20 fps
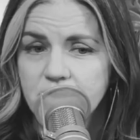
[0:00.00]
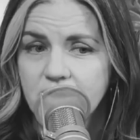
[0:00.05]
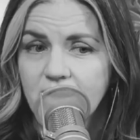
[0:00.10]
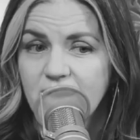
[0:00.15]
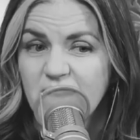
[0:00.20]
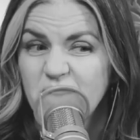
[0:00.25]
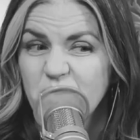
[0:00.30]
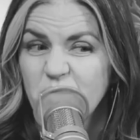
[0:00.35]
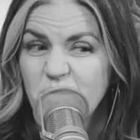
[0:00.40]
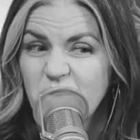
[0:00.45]

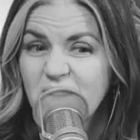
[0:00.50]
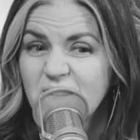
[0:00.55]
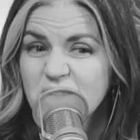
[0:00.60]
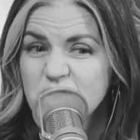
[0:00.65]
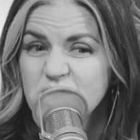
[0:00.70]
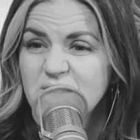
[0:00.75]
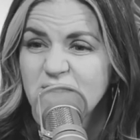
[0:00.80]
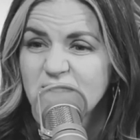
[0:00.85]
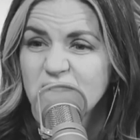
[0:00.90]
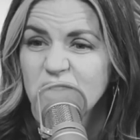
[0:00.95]
that we
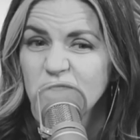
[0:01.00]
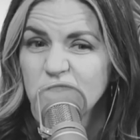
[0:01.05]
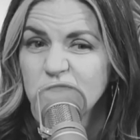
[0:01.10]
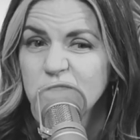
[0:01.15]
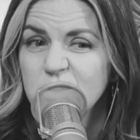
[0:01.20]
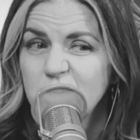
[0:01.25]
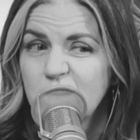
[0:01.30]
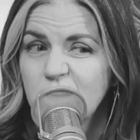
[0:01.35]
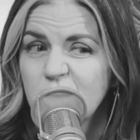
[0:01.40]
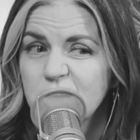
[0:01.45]
actually get a
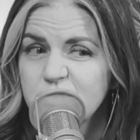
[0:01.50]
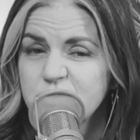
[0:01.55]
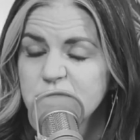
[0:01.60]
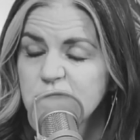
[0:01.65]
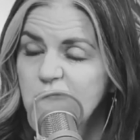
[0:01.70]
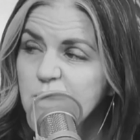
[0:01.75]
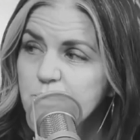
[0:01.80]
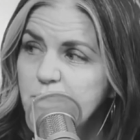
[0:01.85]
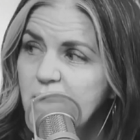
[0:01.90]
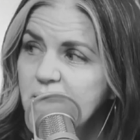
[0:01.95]
lot of
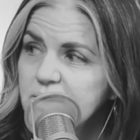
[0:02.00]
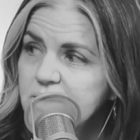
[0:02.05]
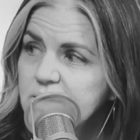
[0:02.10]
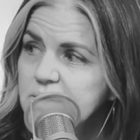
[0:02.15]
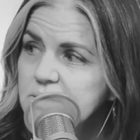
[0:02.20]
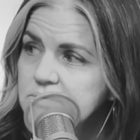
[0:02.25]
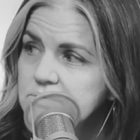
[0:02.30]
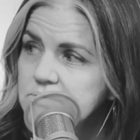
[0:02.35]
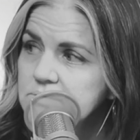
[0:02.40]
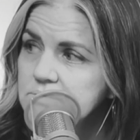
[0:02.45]

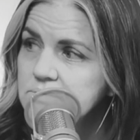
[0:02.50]
dogpiling, mm.